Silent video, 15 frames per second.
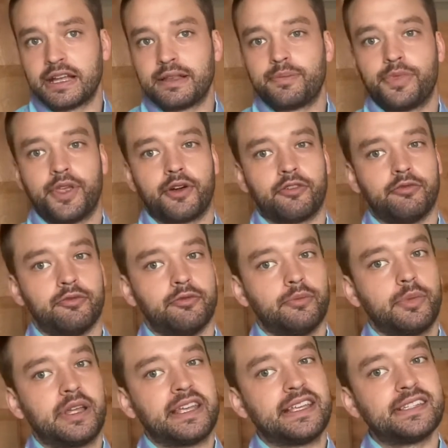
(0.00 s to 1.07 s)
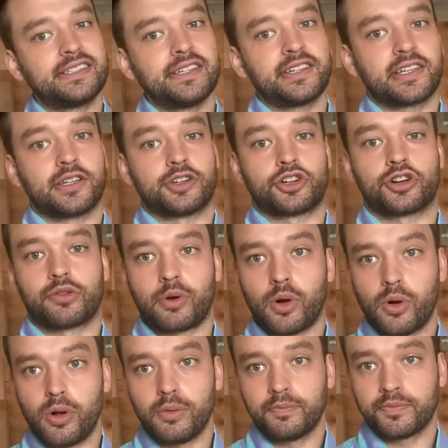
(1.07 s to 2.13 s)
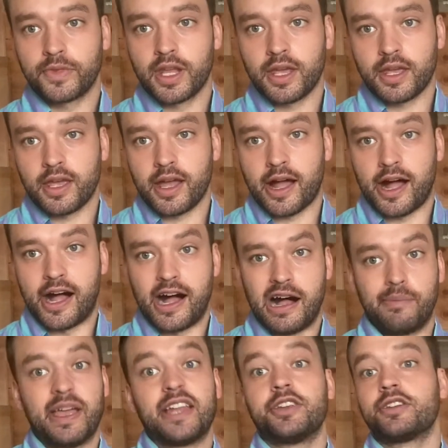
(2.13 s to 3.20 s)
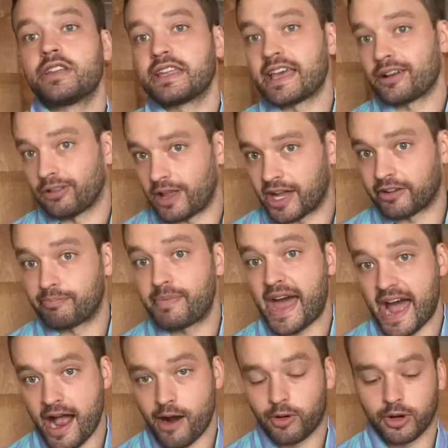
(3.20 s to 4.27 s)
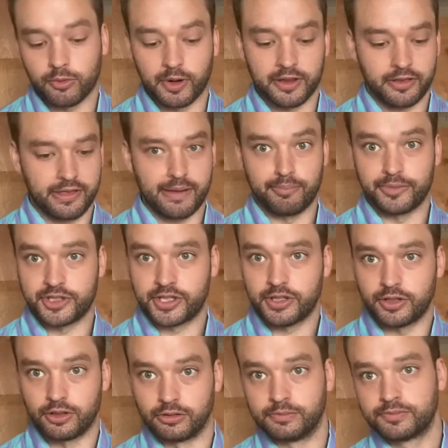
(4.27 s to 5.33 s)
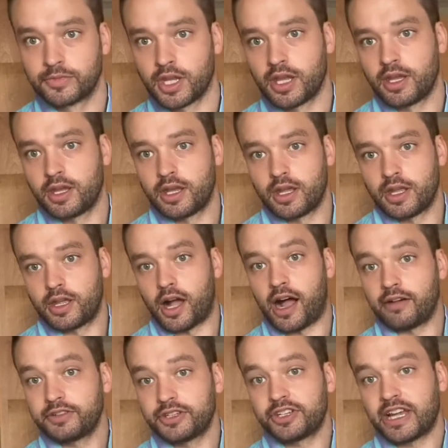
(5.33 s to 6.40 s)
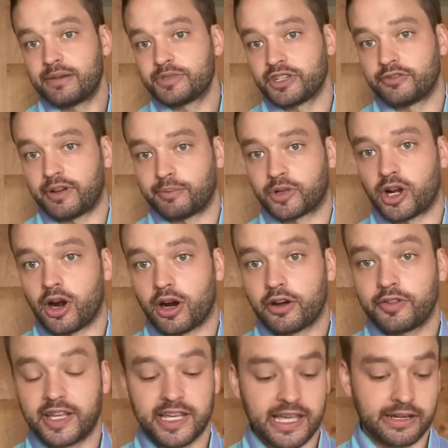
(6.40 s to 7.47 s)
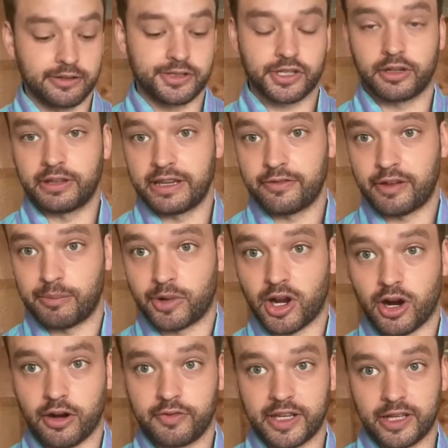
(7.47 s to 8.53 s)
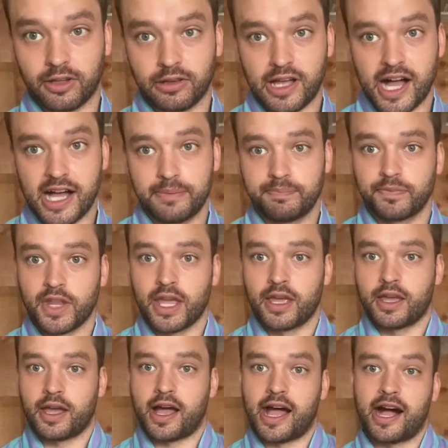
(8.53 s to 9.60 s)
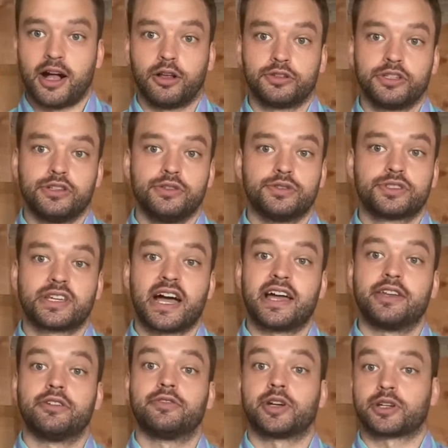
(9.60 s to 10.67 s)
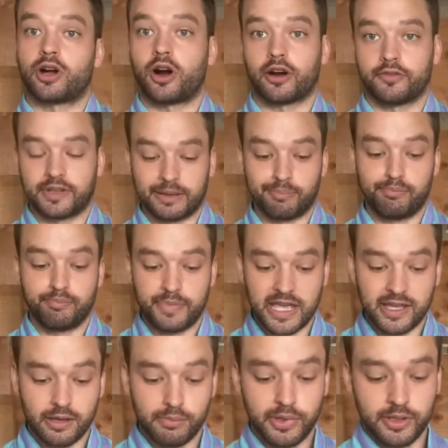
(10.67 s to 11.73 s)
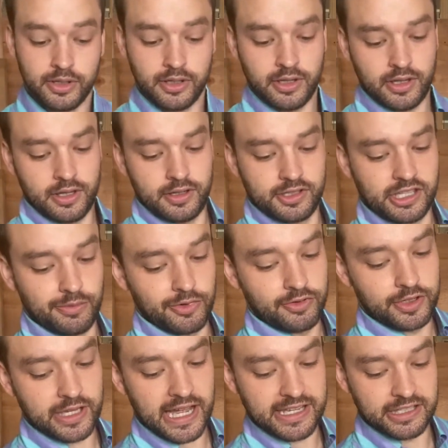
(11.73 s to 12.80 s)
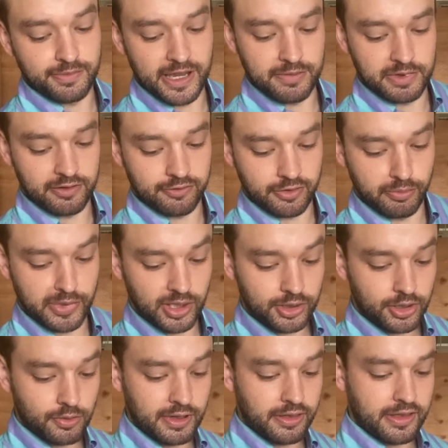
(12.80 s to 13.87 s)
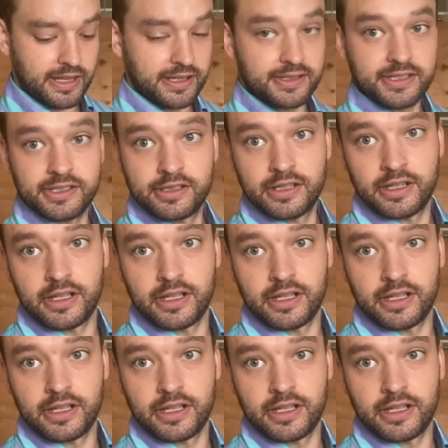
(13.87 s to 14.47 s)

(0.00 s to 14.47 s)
They're easy to control. And you can get a lot of power with them too. Oftentimes if I'm carving, and certainly if I'm carving a lot, I'll use kind of a carving bib. Some of you guys might be familiar with this.